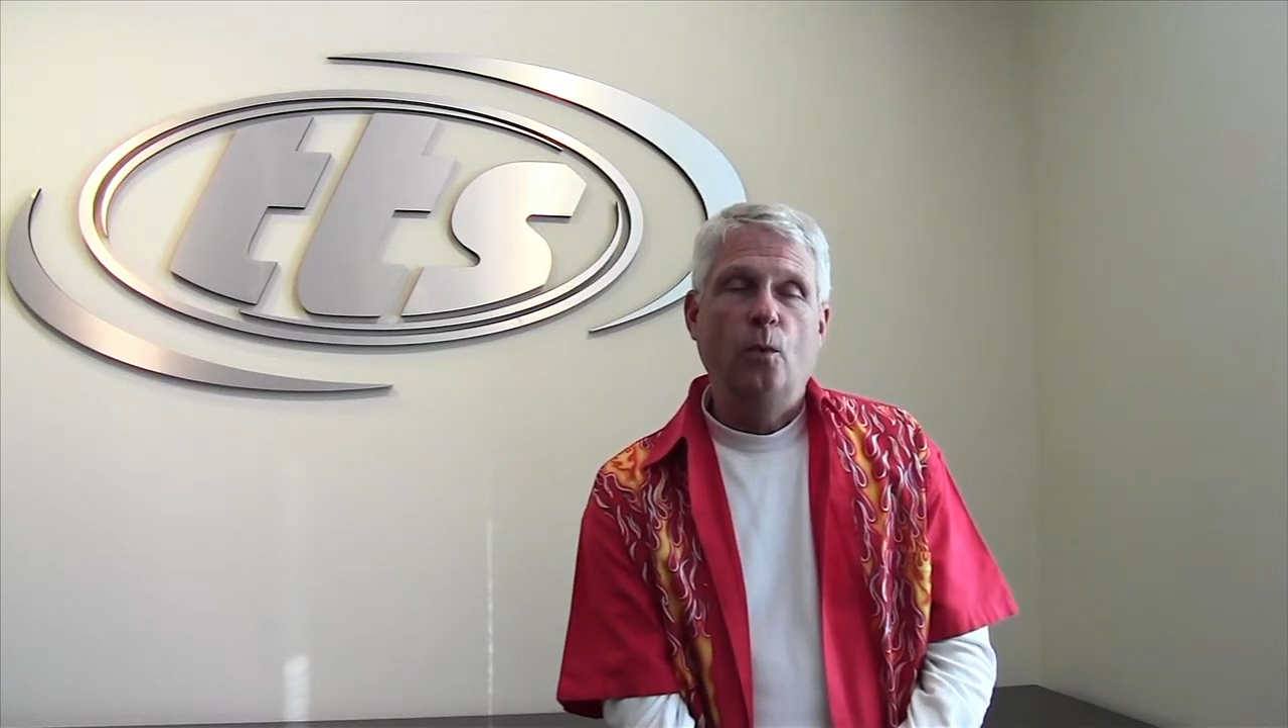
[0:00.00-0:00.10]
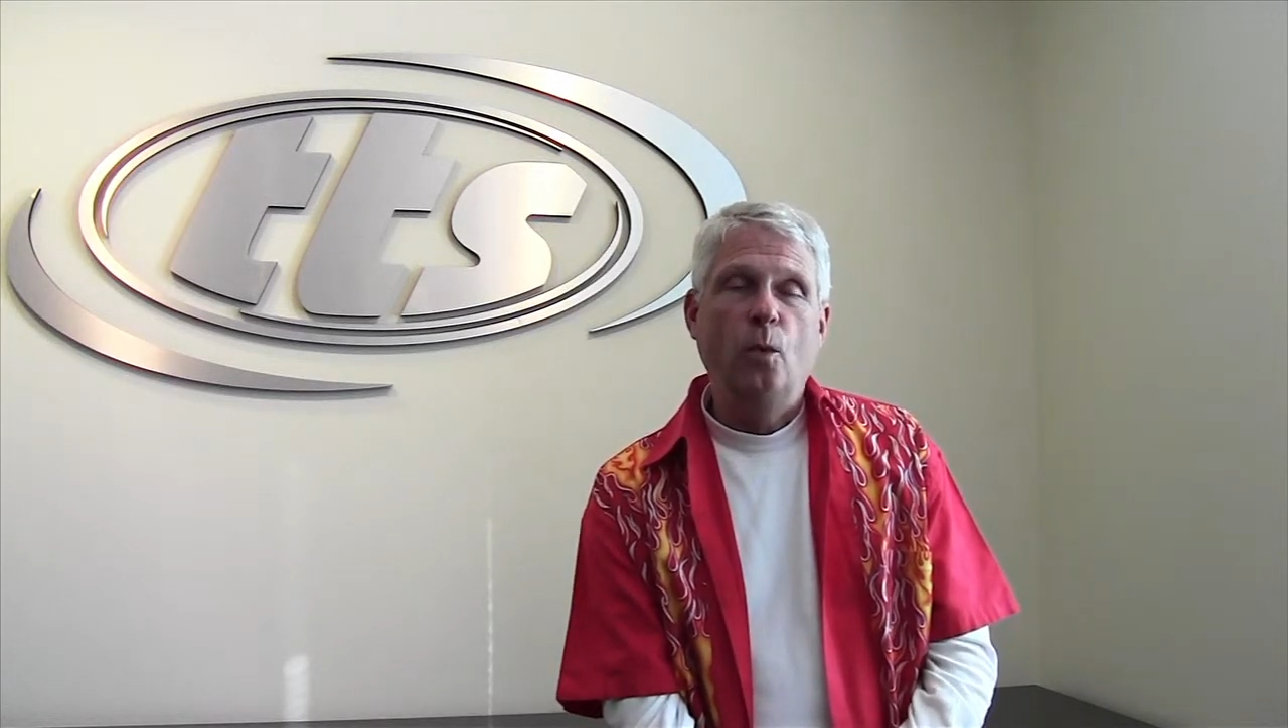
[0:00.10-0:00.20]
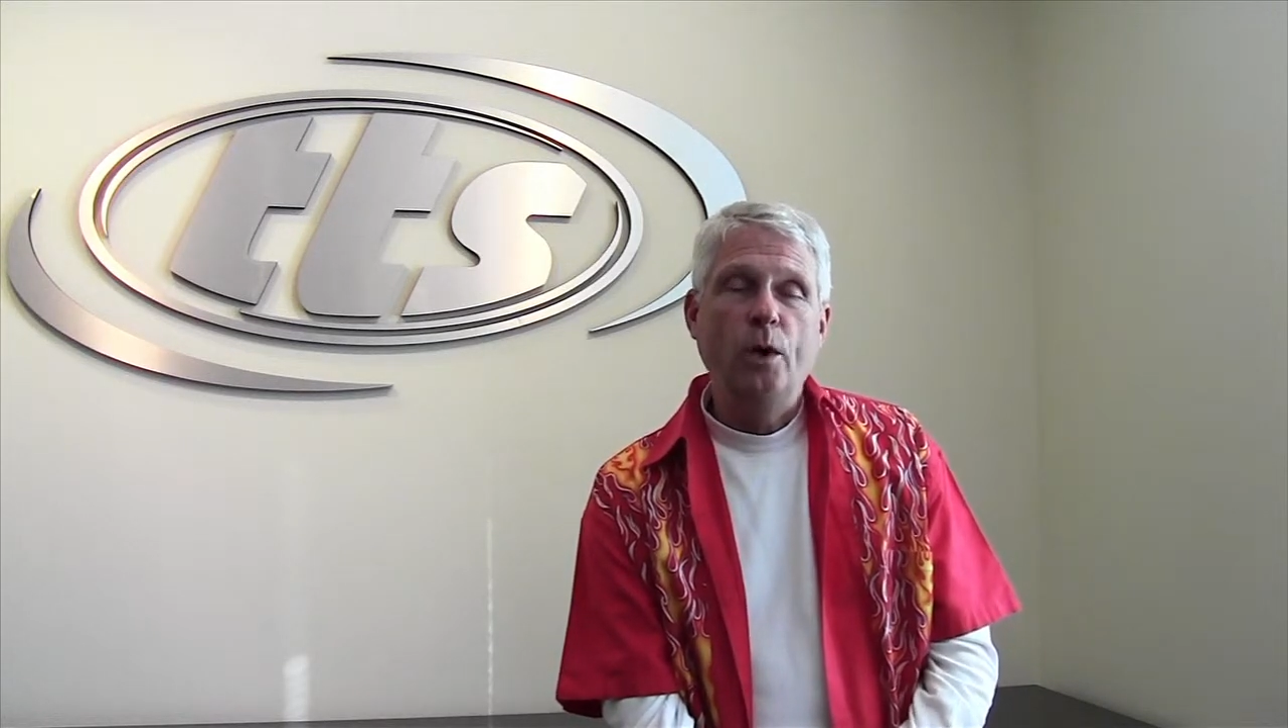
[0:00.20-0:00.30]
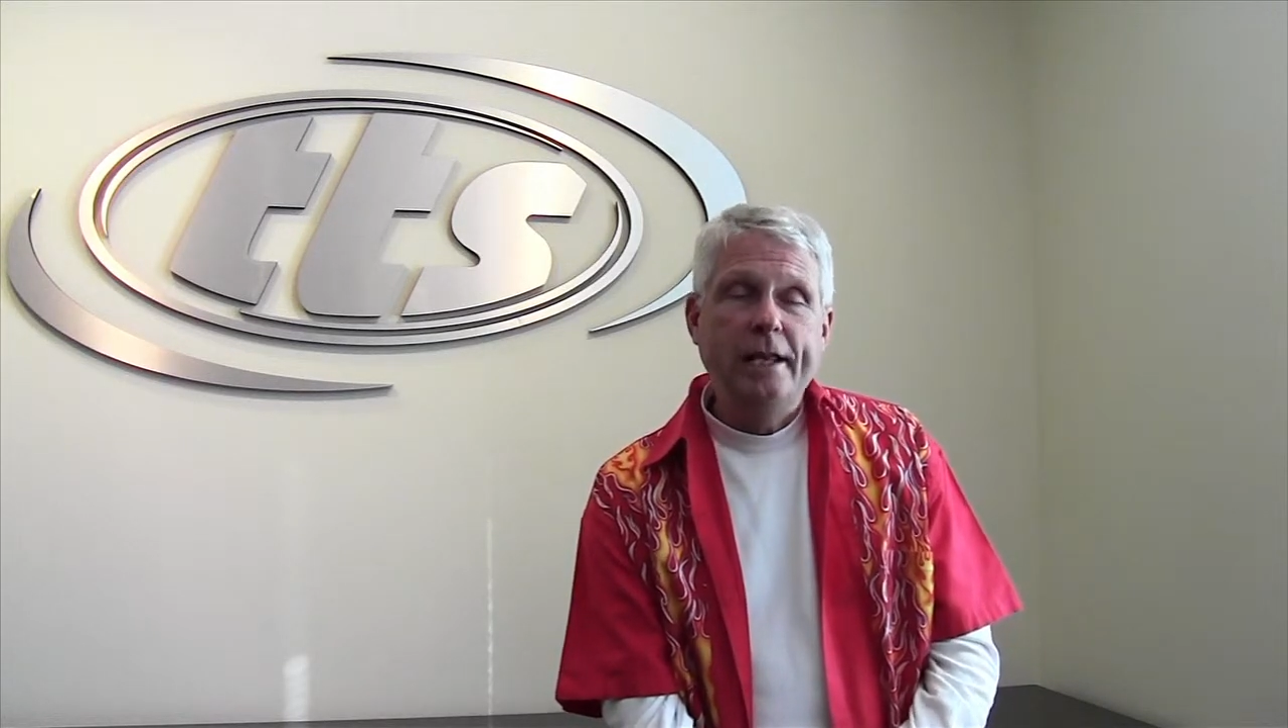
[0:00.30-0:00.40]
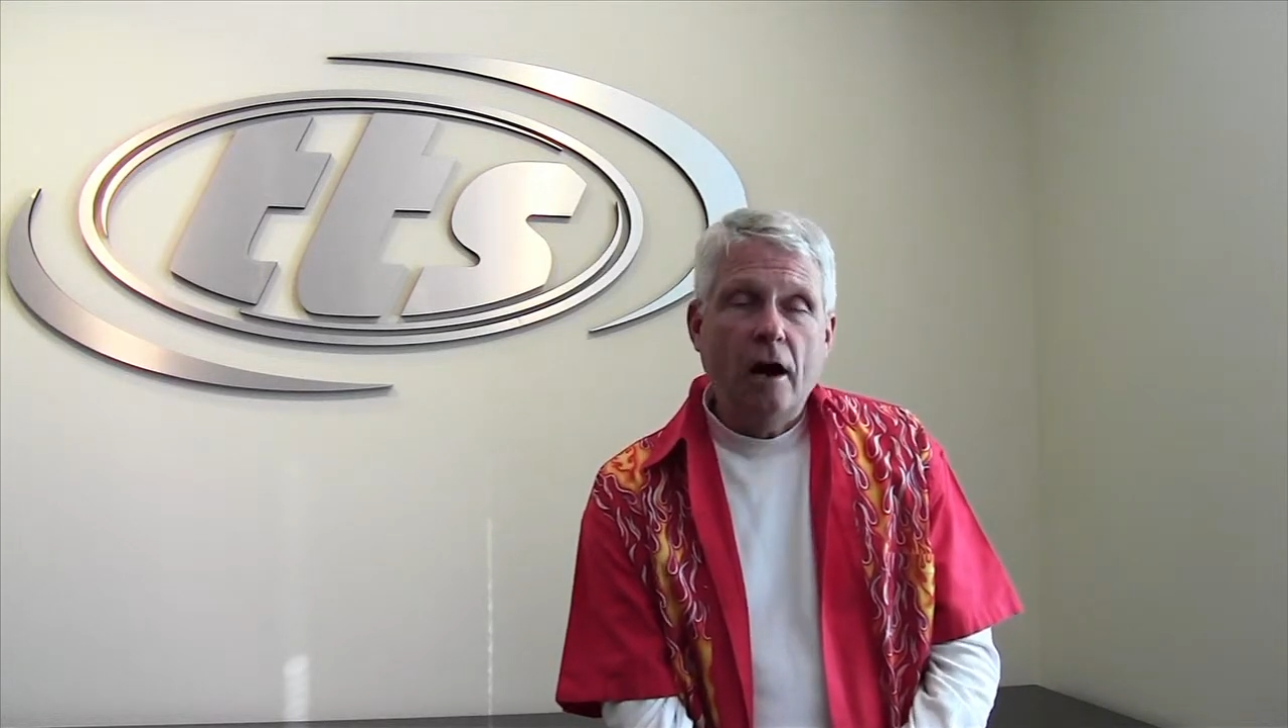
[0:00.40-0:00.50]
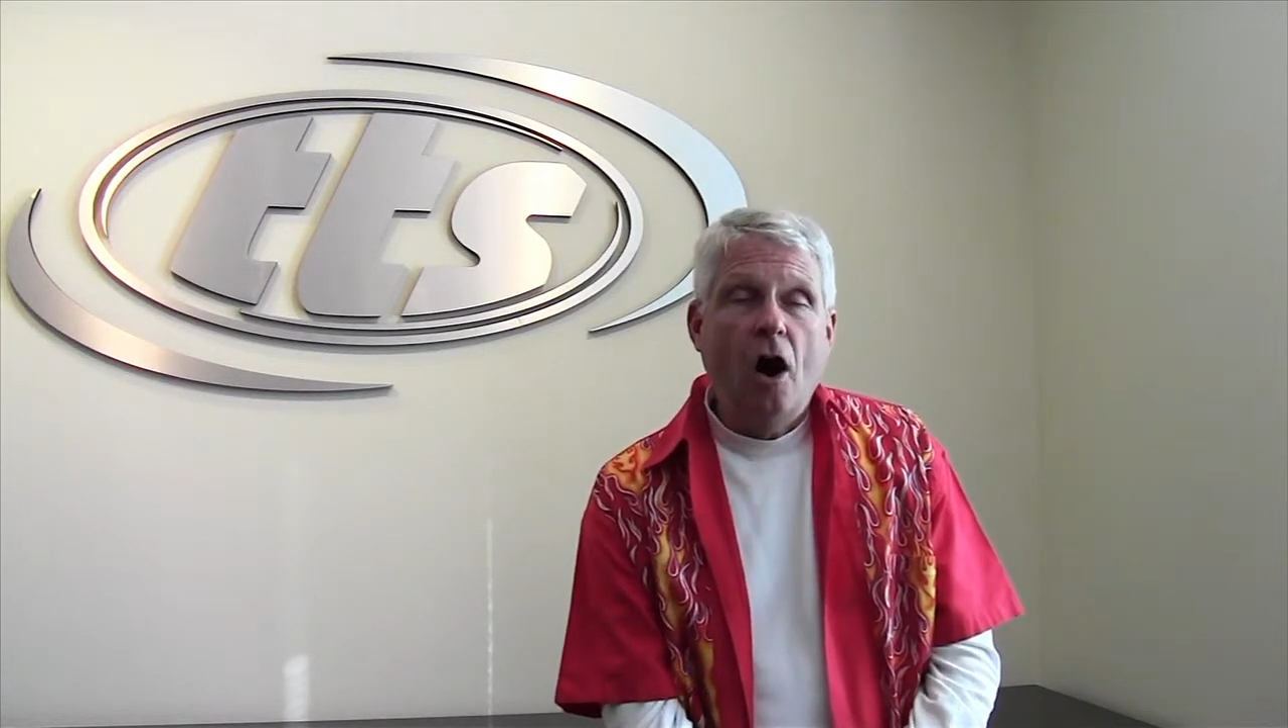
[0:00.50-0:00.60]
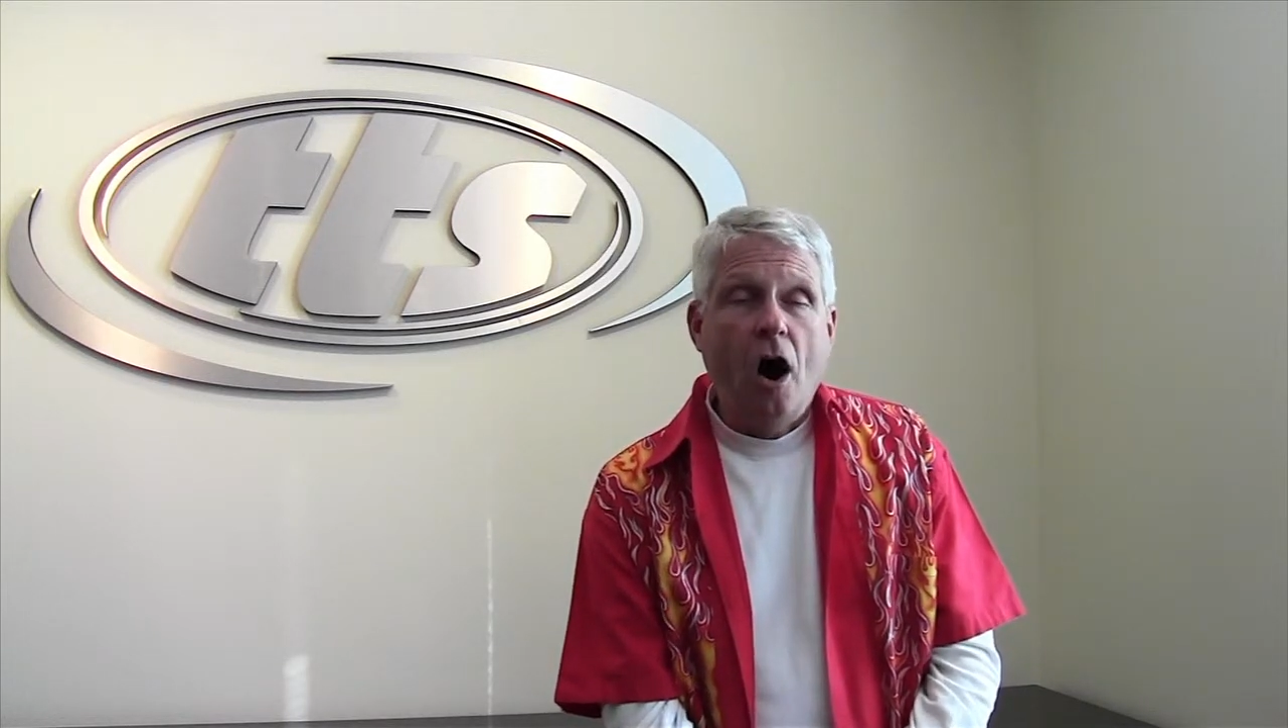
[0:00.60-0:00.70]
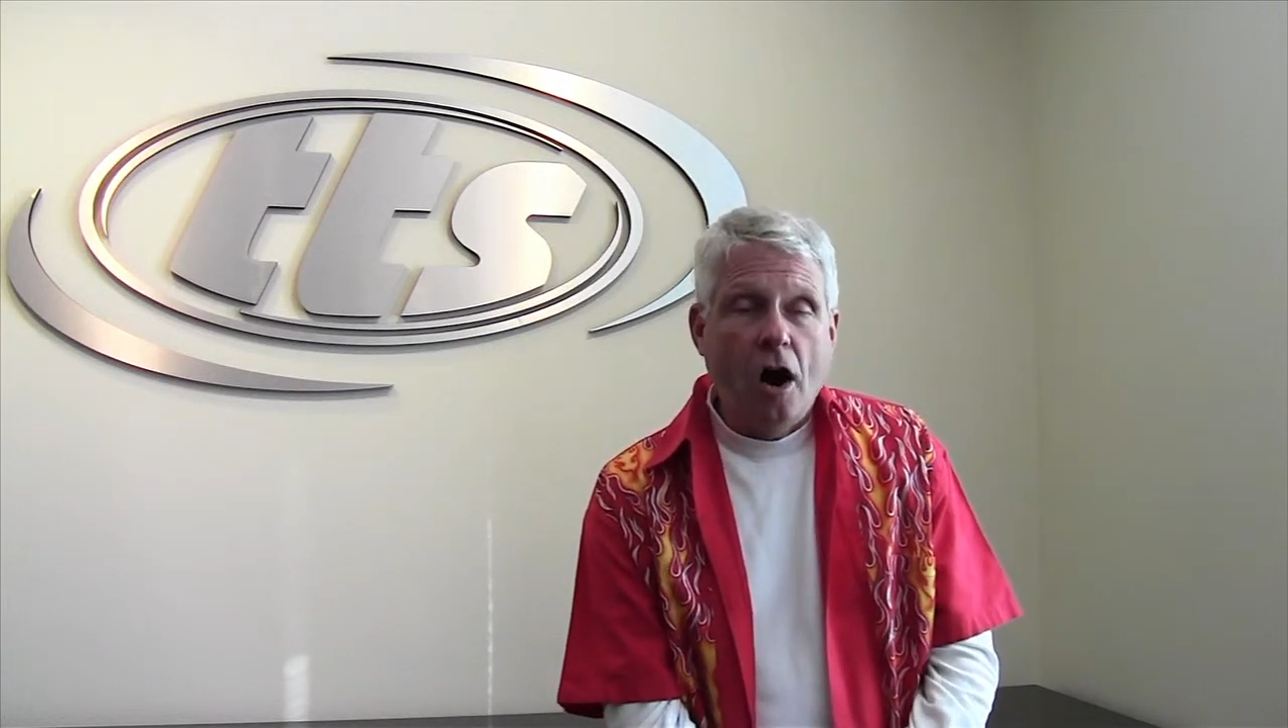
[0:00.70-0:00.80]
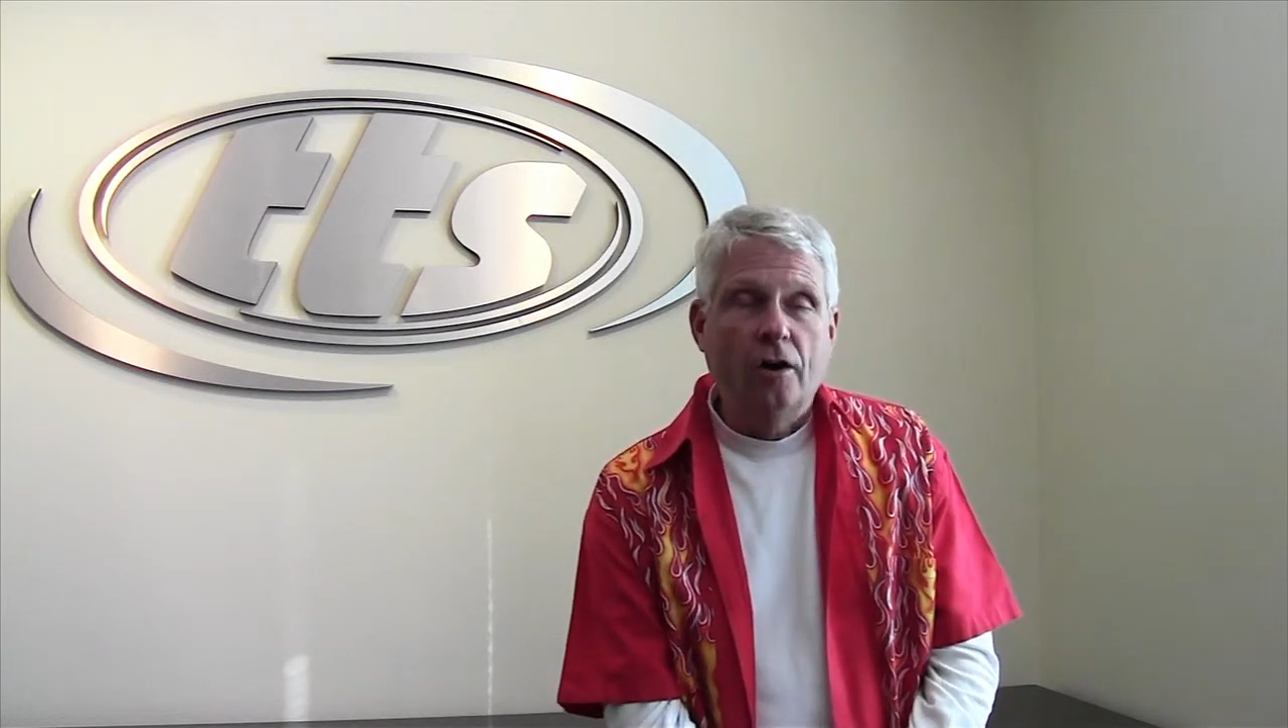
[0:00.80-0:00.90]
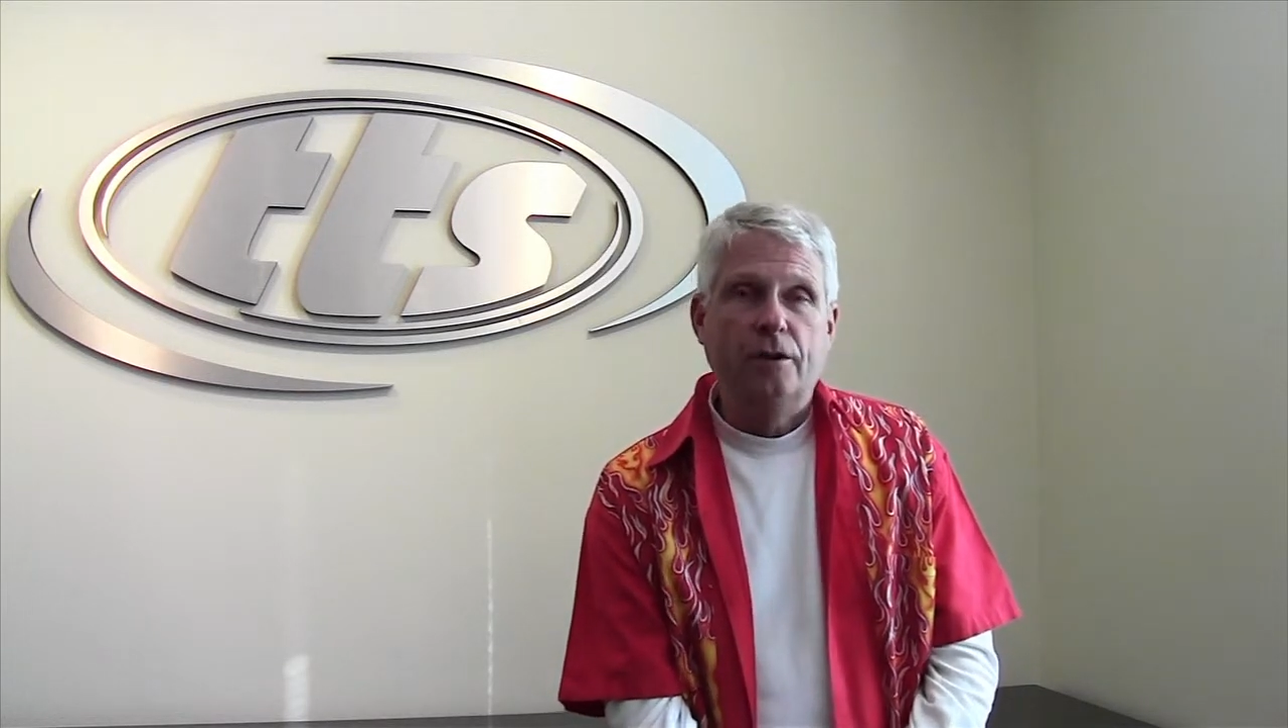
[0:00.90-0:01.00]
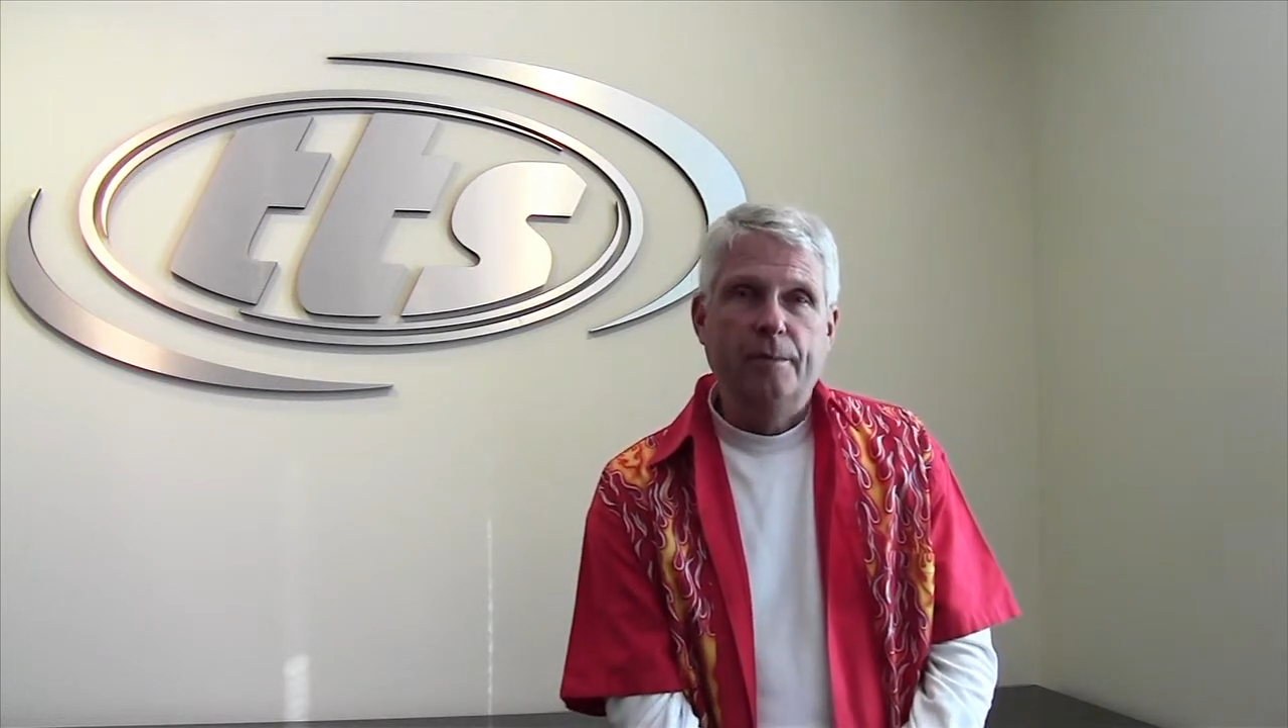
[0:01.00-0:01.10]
We are